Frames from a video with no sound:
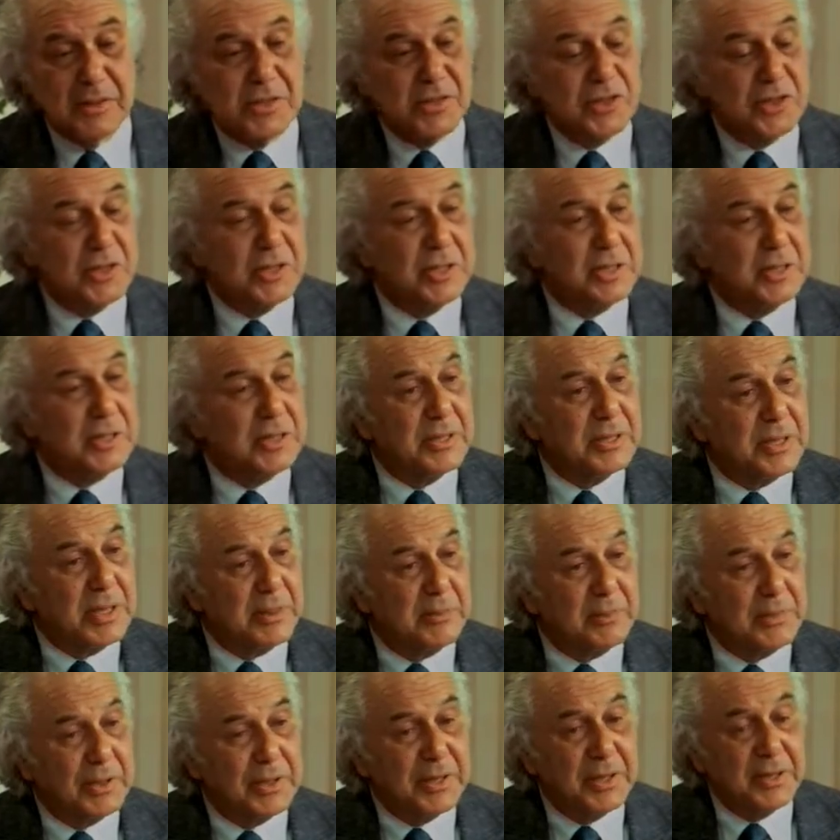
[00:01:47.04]
Christian
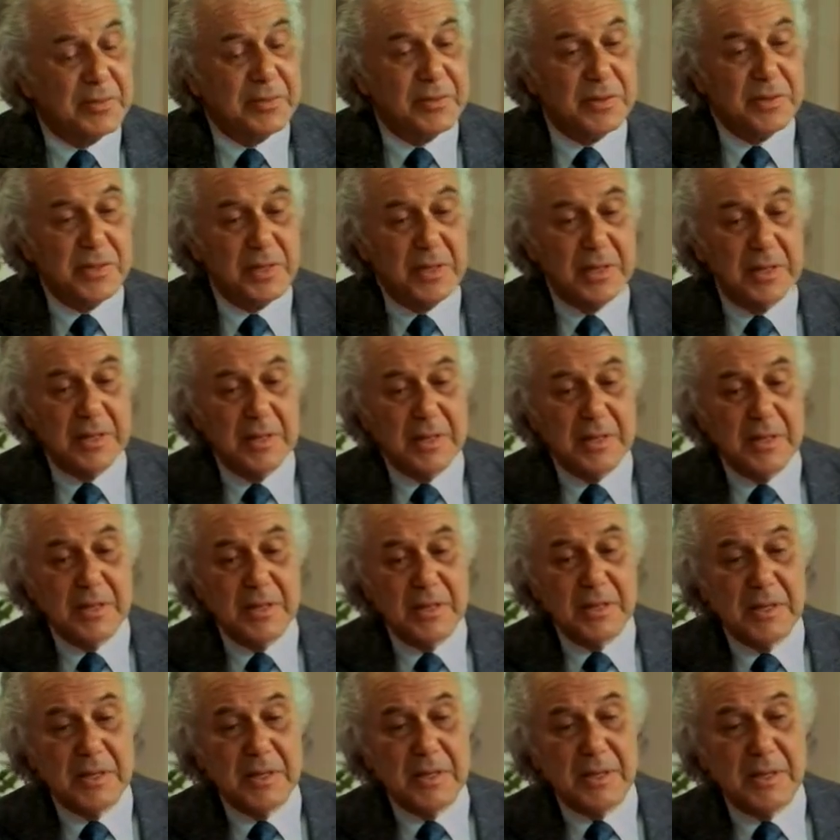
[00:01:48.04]
contemplatives,
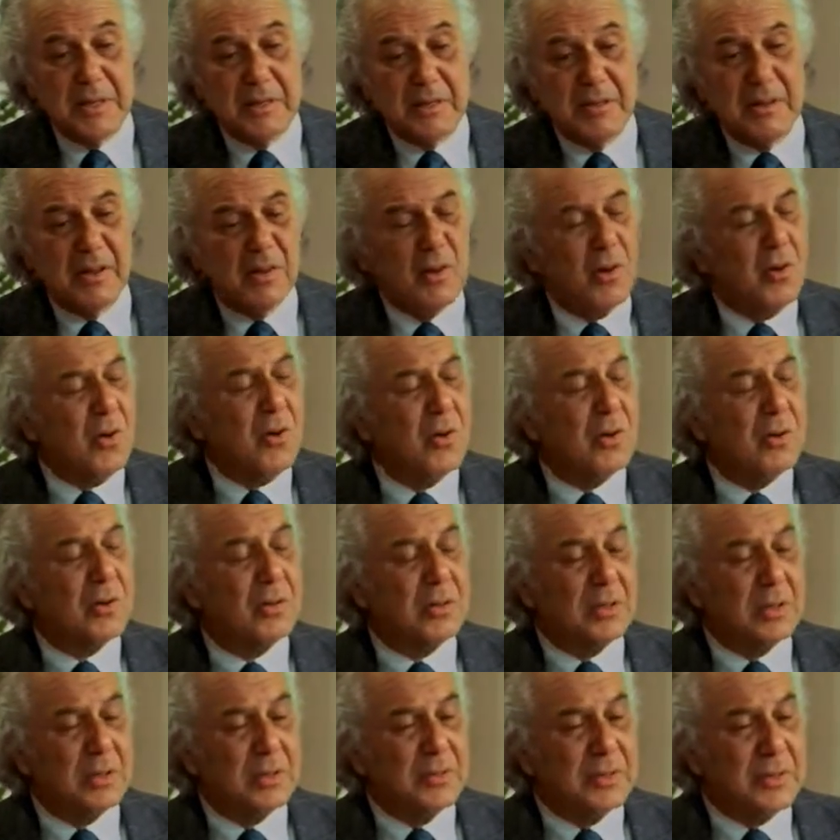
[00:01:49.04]
they
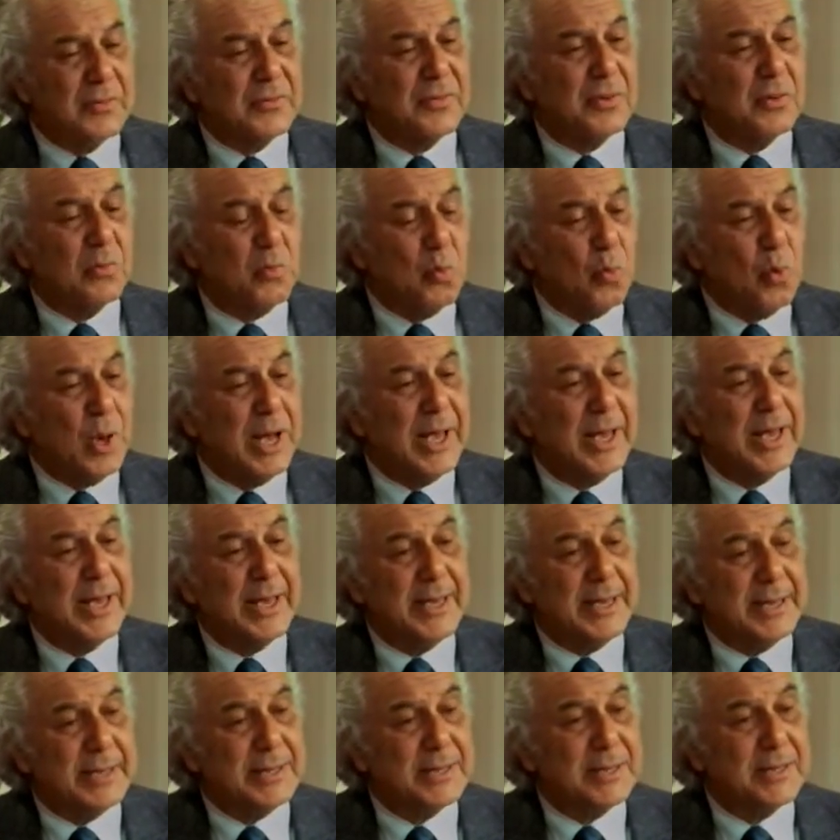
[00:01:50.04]
all are different
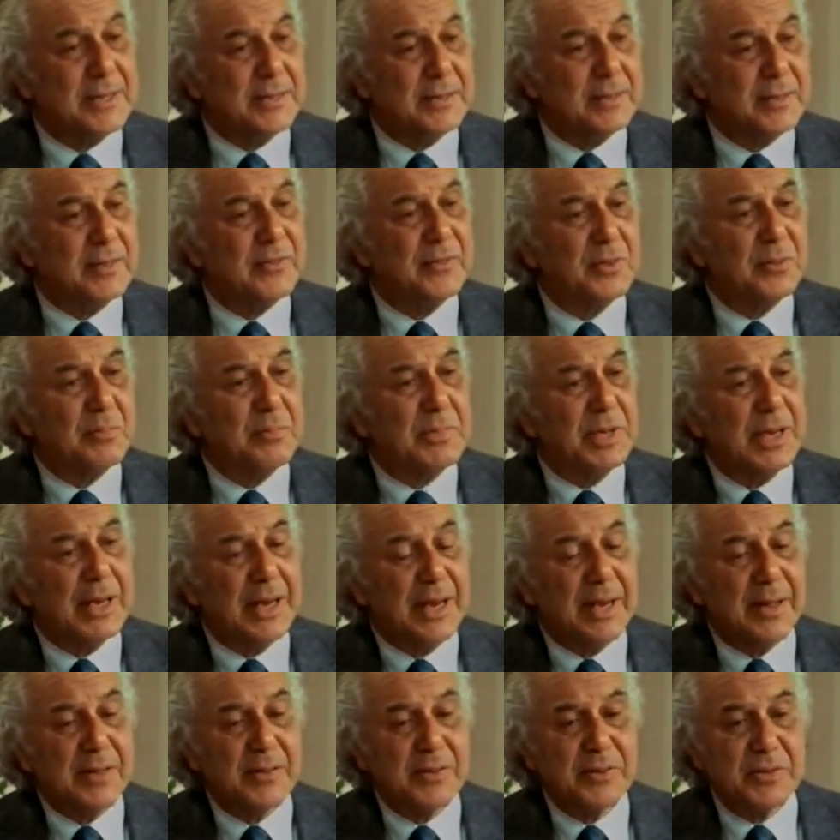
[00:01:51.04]
ways, different
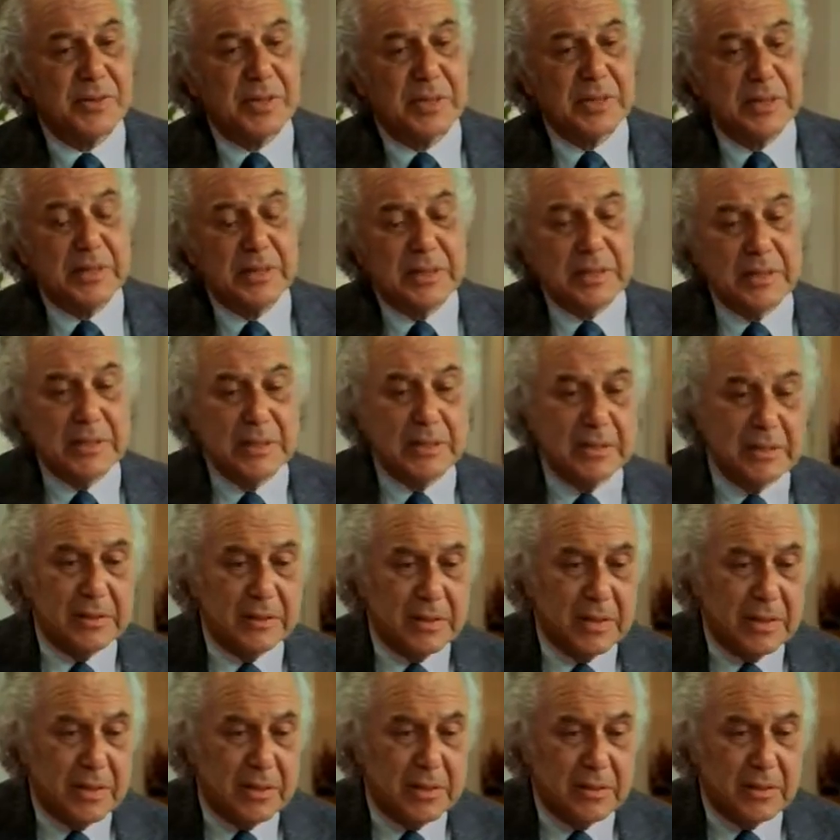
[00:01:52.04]
paths.
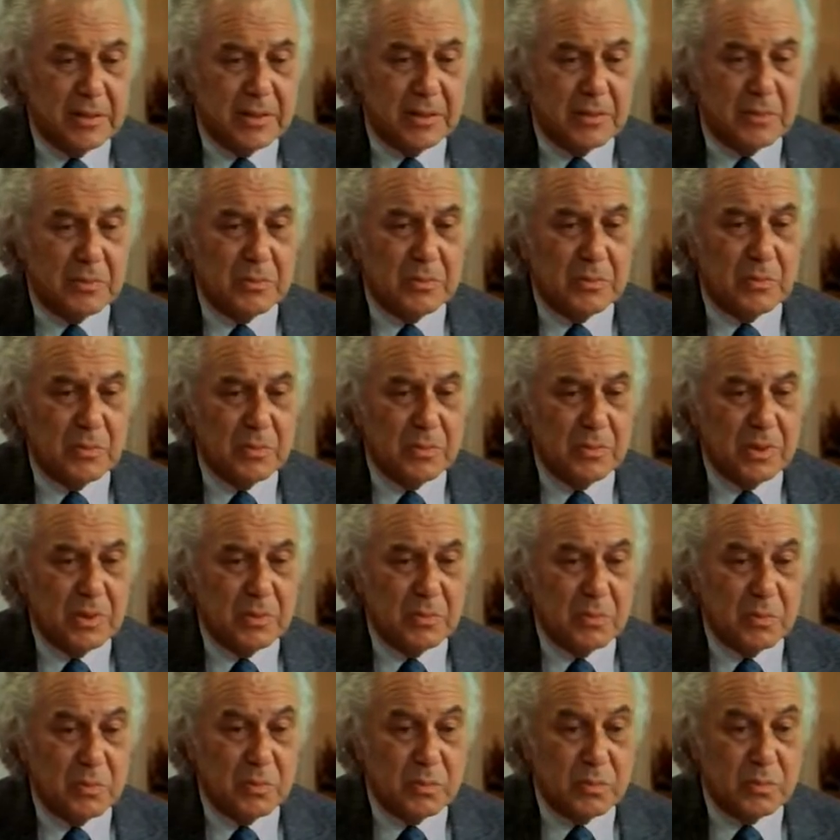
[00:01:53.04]
Now, it
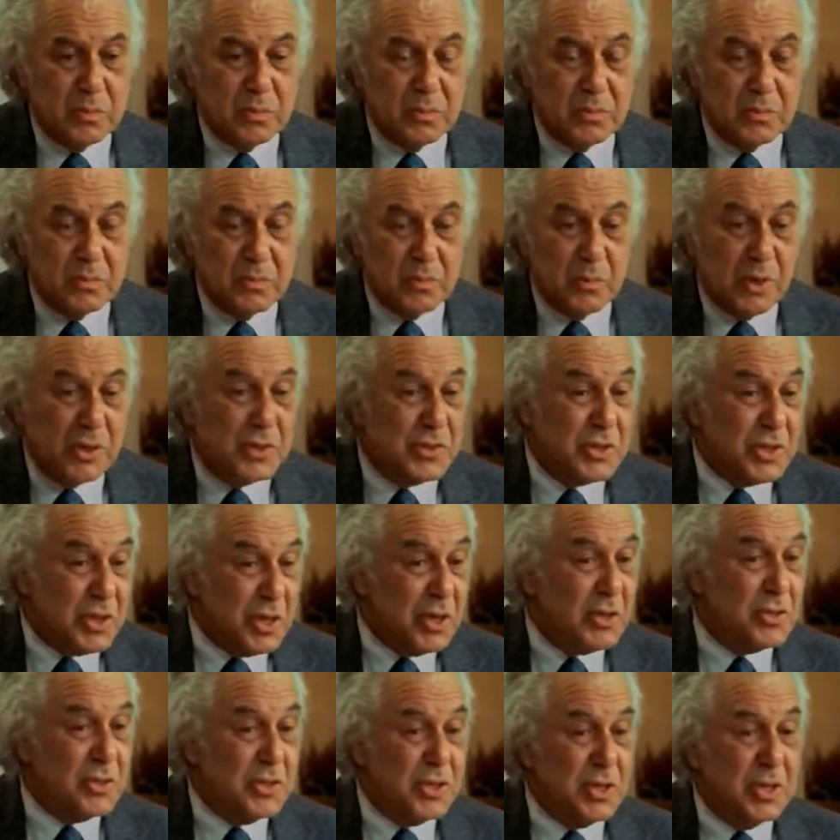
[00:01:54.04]

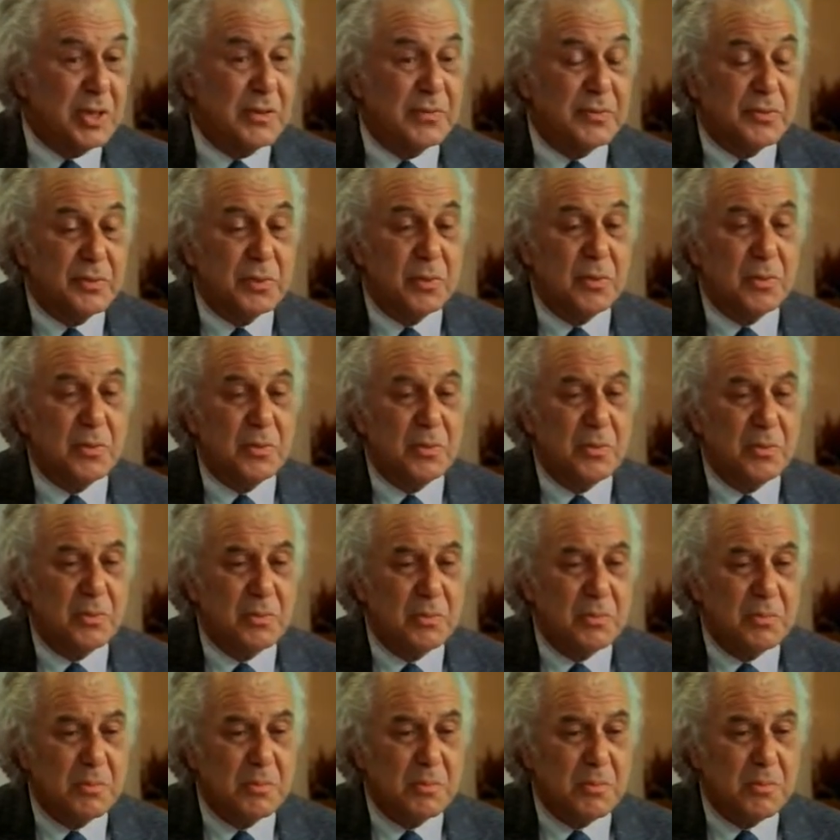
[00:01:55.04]
was Gurdjieff who
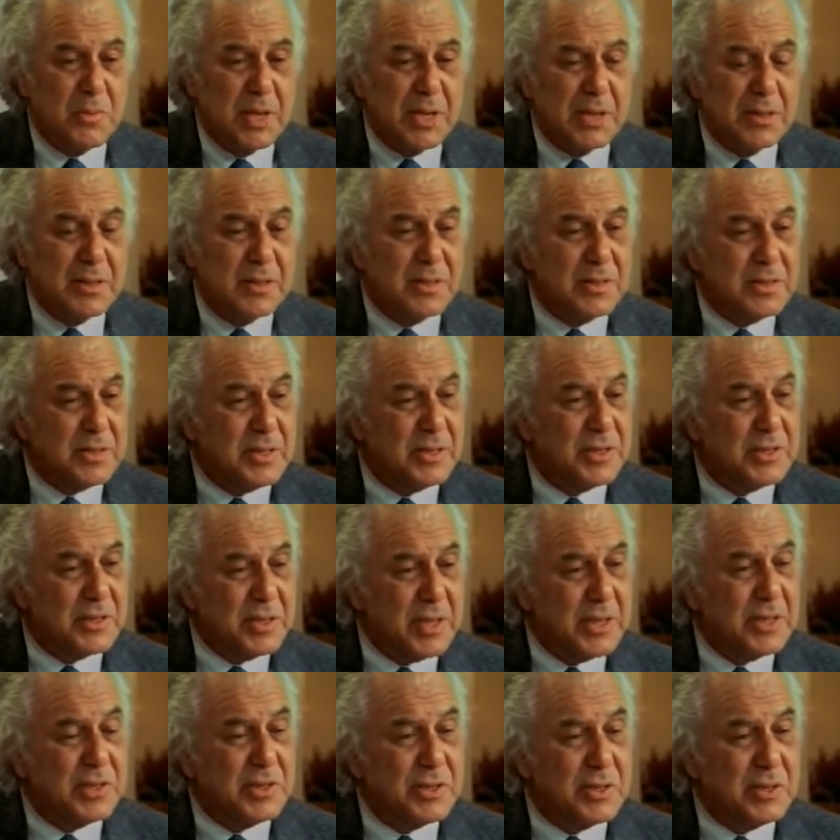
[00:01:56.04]
made this
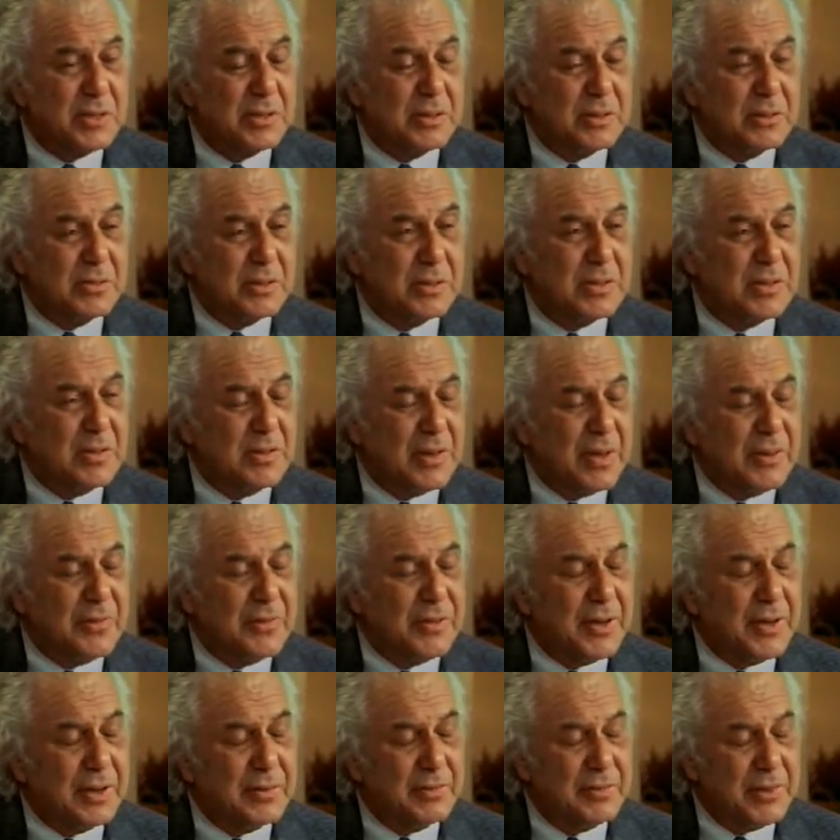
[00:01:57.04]
distinction that
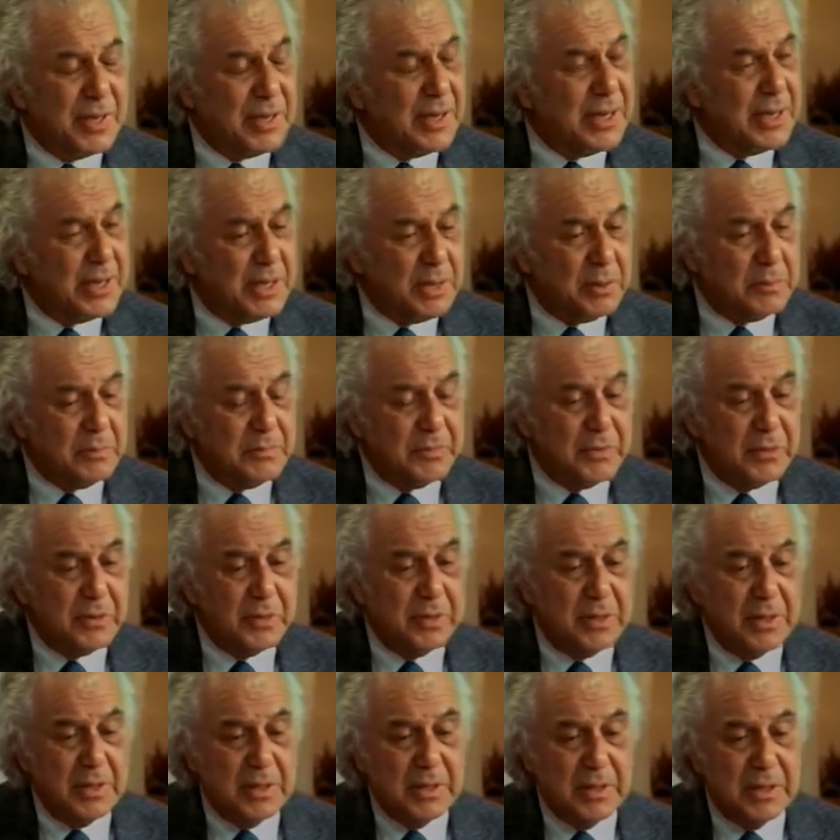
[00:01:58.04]
I find very
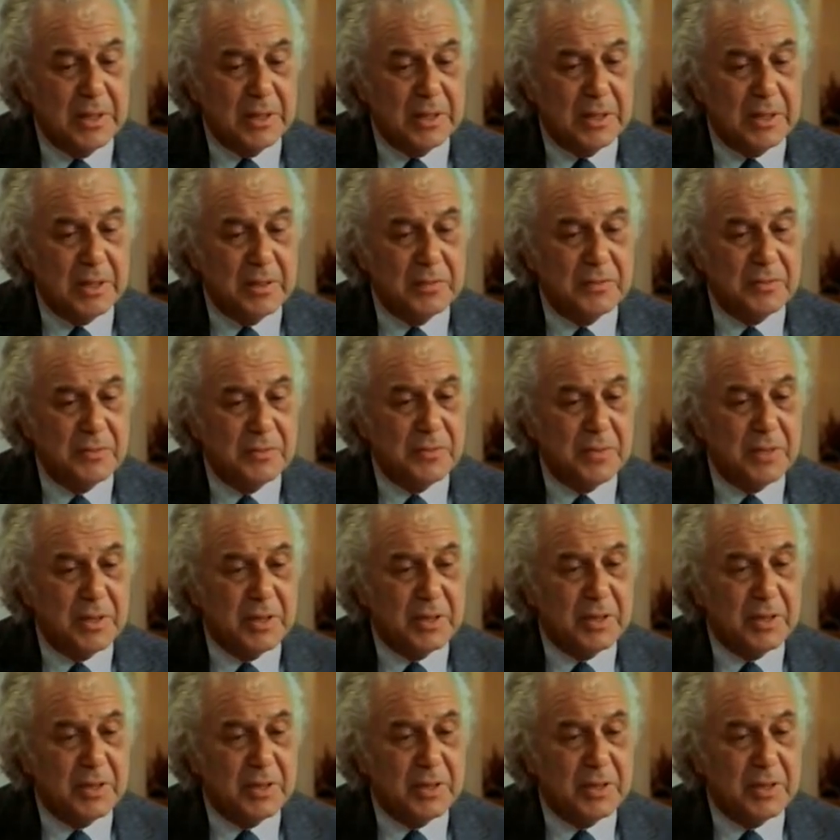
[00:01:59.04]
helpful of